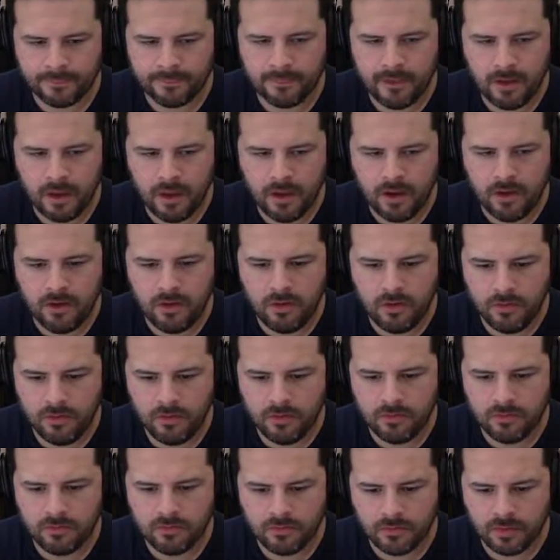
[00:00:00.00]

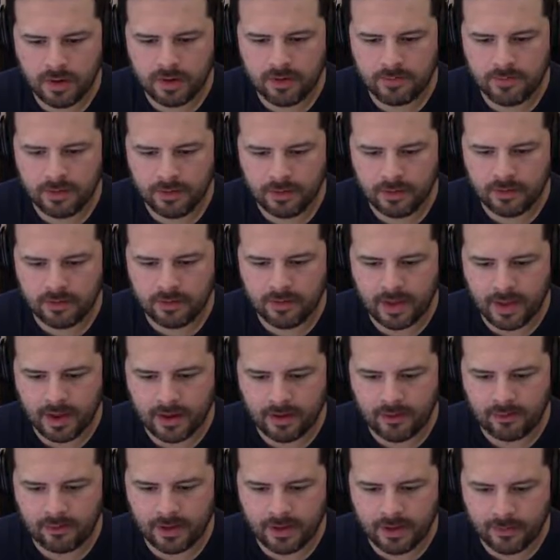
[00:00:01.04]
No, I didn't mean to do
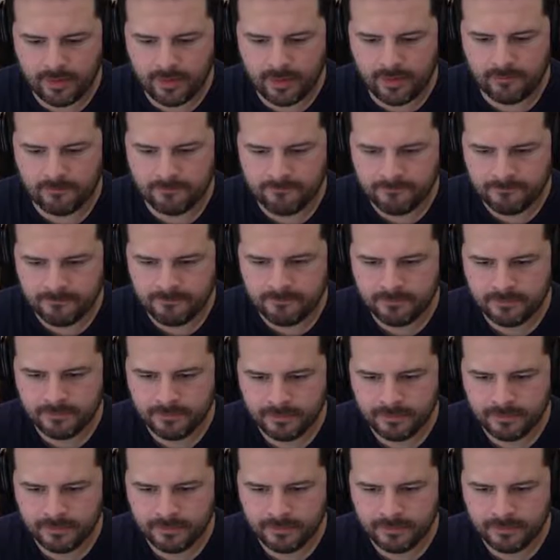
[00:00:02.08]
that. Okay, well.